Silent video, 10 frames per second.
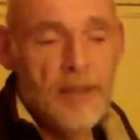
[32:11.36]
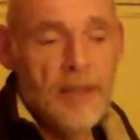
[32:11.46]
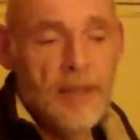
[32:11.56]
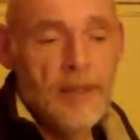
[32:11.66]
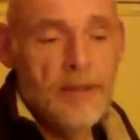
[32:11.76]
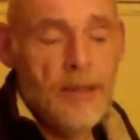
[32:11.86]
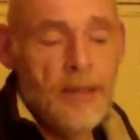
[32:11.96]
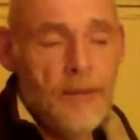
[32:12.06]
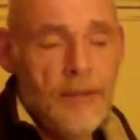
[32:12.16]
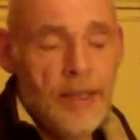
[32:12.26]

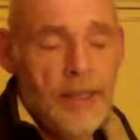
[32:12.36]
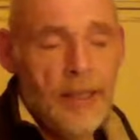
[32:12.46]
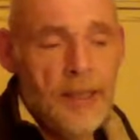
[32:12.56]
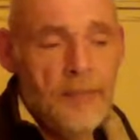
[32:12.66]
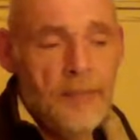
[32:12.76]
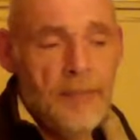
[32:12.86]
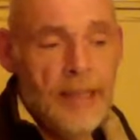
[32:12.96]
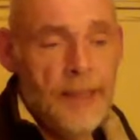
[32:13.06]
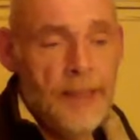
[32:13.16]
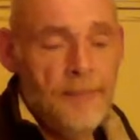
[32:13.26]
So
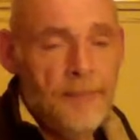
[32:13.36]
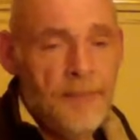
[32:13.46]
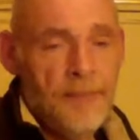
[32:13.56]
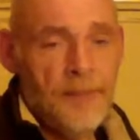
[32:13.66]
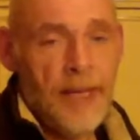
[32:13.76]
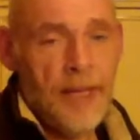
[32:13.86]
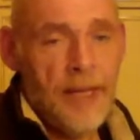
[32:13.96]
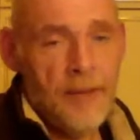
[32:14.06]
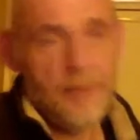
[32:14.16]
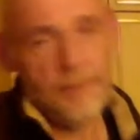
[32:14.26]
yeah,
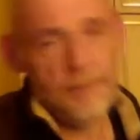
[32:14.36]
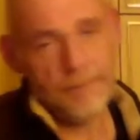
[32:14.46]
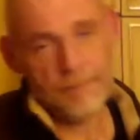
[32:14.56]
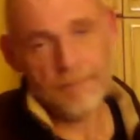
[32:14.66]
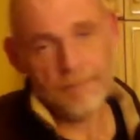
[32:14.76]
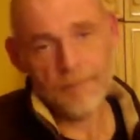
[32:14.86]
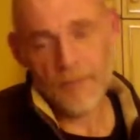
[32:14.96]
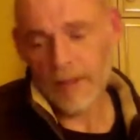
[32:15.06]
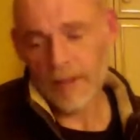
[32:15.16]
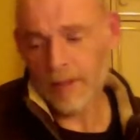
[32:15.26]
then
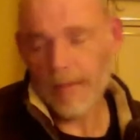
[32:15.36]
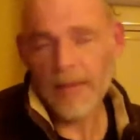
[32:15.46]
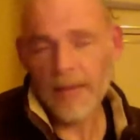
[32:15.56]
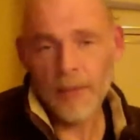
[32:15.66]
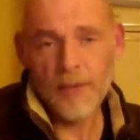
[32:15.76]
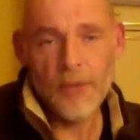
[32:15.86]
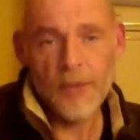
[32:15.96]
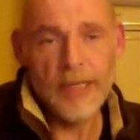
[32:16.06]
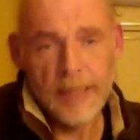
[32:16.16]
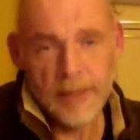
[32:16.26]
the pathway
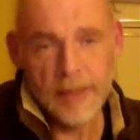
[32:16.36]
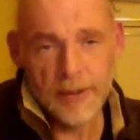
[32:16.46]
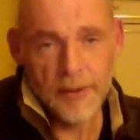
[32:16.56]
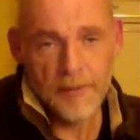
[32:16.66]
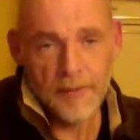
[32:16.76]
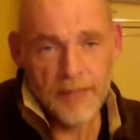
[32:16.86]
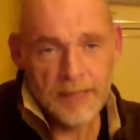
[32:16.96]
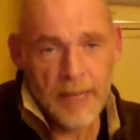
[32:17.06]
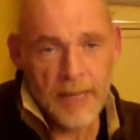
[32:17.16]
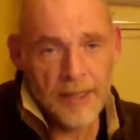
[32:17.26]
really sort of
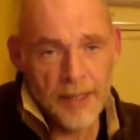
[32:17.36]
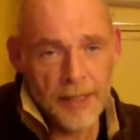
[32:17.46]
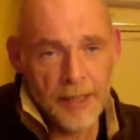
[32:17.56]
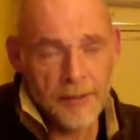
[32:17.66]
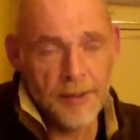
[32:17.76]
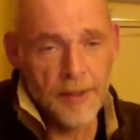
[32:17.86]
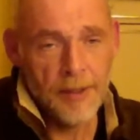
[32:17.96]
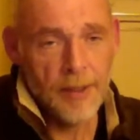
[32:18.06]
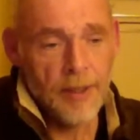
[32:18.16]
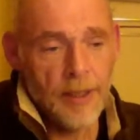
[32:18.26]
expanded out.
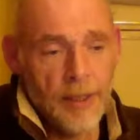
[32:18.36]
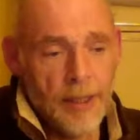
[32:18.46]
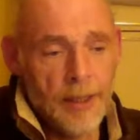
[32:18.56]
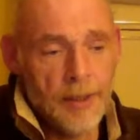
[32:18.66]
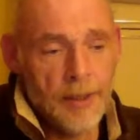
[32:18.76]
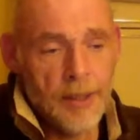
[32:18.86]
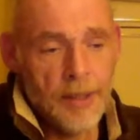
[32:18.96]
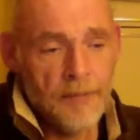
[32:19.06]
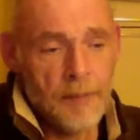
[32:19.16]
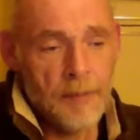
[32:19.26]
And
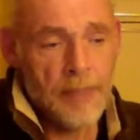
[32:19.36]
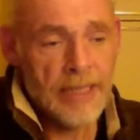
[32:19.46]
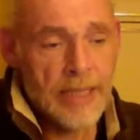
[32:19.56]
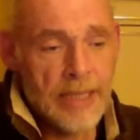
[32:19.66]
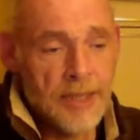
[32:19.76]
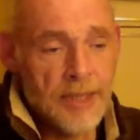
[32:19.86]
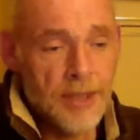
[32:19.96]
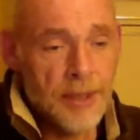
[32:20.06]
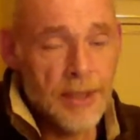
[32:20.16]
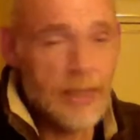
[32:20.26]
if we were paying
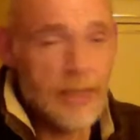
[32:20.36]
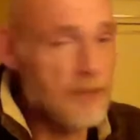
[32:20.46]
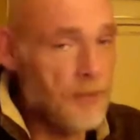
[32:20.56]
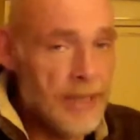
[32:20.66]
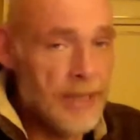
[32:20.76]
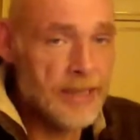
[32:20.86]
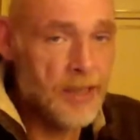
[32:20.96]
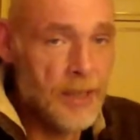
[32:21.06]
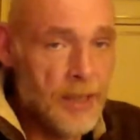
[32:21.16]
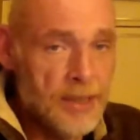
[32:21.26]
attention, I guess we were asking
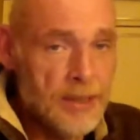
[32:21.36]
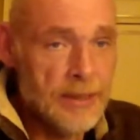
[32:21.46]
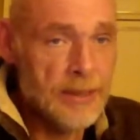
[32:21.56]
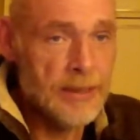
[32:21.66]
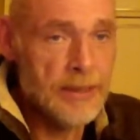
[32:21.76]
questions.